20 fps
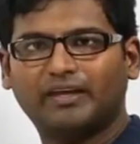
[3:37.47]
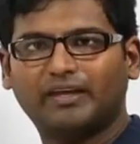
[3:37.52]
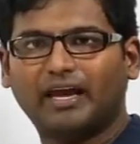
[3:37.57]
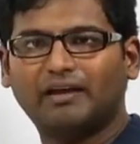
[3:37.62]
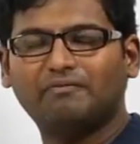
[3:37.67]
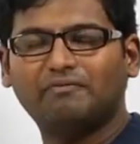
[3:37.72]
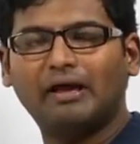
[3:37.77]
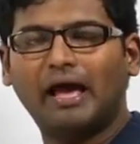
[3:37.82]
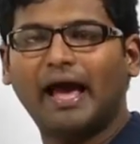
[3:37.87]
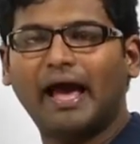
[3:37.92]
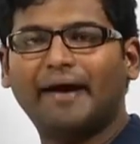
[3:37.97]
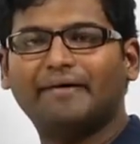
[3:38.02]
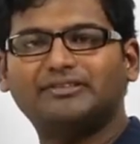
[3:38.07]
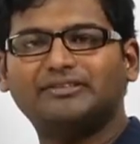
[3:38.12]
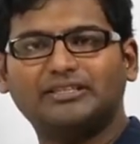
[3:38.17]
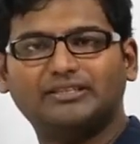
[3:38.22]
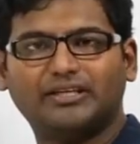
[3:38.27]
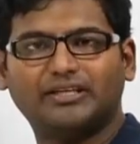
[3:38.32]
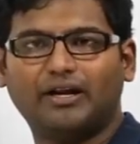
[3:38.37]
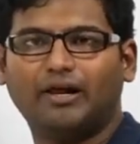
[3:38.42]
can we have
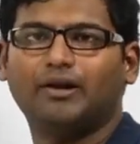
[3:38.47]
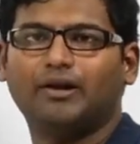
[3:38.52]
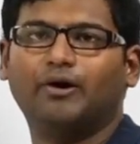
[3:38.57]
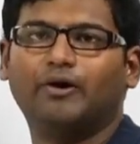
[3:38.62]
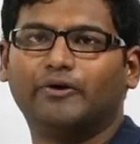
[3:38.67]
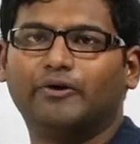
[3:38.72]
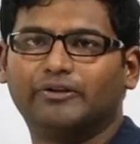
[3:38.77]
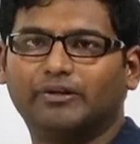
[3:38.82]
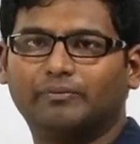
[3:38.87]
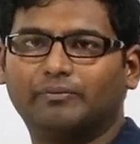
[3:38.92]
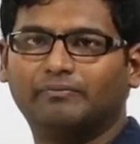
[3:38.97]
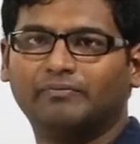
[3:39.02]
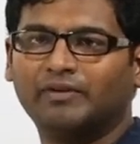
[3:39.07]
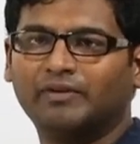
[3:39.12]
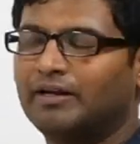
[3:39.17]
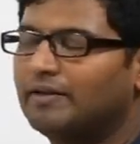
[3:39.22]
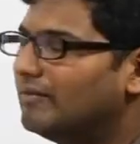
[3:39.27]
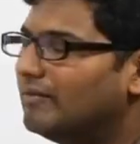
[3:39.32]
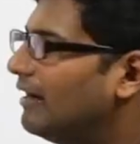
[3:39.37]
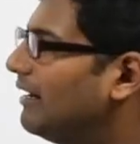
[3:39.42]
such an algorithm?
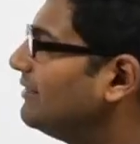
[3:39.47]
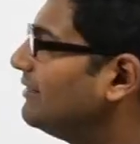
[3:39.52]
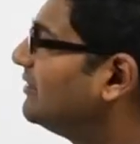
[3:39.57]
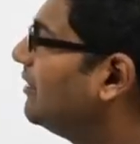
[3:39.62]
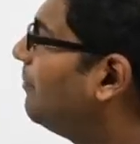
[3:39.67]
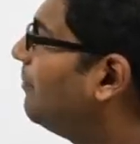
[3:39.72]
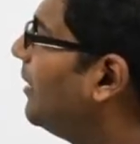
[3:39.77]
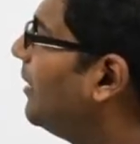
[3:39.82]
That is the